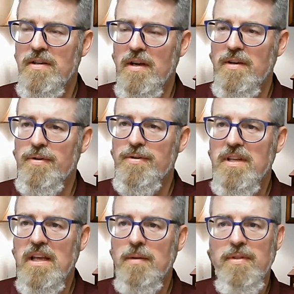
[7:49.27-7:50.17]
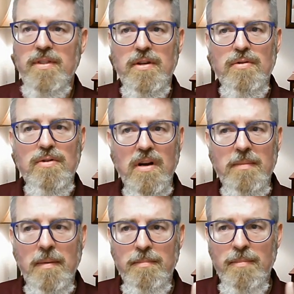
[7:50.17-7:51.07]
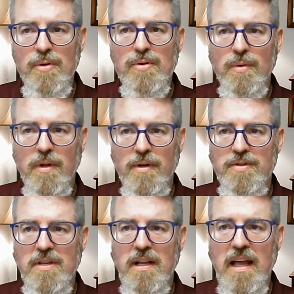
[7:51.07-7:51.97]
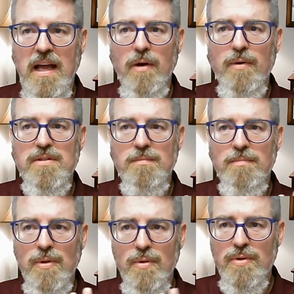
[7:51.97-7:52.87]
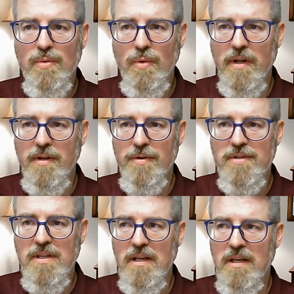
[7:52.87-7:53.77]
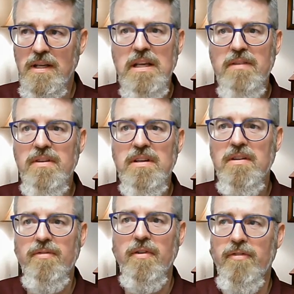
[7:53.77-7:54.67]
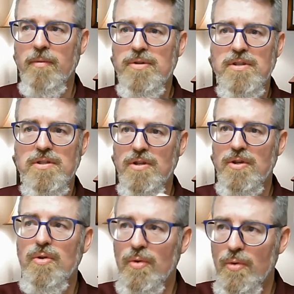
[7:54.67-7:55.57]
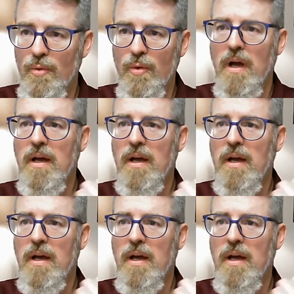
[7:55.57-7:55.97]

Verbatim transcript: to understand but then you talk about mutual understanding how is mutual understanding even different from just you